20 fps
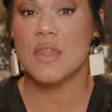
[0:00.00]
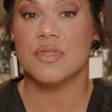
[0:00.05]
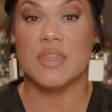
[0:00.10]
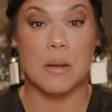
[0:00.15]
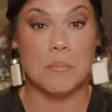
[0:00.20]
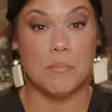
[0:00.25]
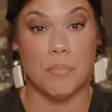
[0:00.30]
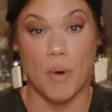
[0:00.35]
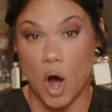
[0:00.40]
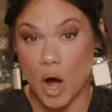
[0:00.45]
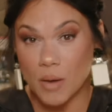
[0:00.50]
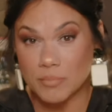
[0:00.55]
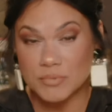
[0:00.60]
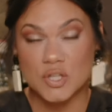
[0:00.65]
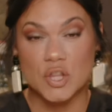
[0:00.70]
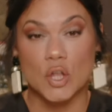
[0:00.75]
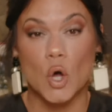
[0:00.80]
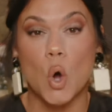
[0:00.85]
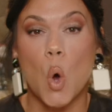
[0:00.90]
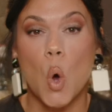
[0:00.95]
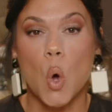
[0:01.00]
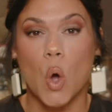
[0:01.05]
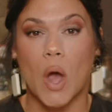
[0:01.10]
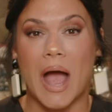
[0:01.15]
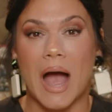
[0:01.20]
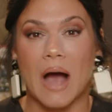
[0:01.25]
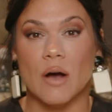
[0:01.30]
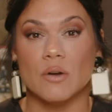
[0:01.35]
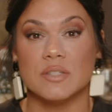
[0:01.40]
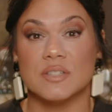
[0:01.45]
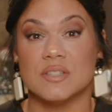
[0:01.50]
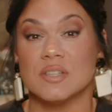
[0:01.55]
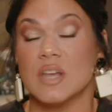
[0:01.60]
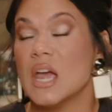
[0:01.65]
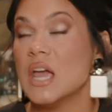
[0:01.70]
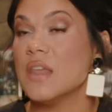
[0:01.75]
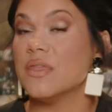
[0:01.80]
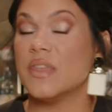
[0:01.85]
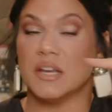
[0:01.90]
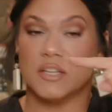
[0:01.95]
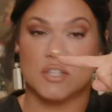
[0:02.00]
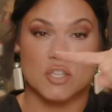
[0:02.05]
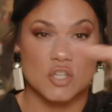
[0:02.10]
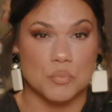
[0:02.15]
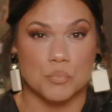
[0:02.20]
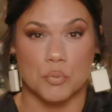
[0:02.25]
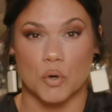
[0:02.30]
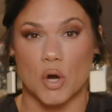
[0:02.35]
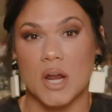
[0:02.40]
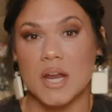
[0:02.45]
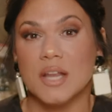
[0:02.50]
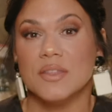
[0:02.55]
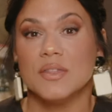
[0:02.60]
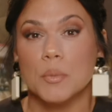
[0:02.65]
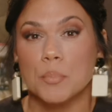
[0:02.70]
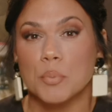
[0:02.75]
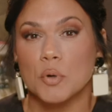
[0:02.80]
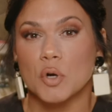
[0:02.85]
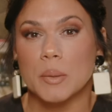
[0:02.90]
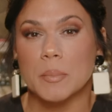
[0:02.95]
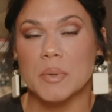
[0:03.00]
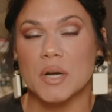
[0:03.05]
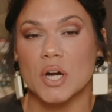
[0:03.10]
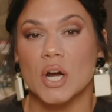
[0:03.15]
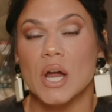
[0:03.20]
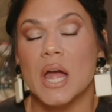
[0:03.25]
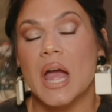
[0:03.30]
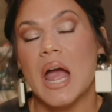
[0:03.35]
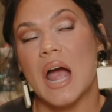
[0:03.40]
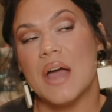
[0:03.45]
They bombed the whole house, they sprayed the perimeter.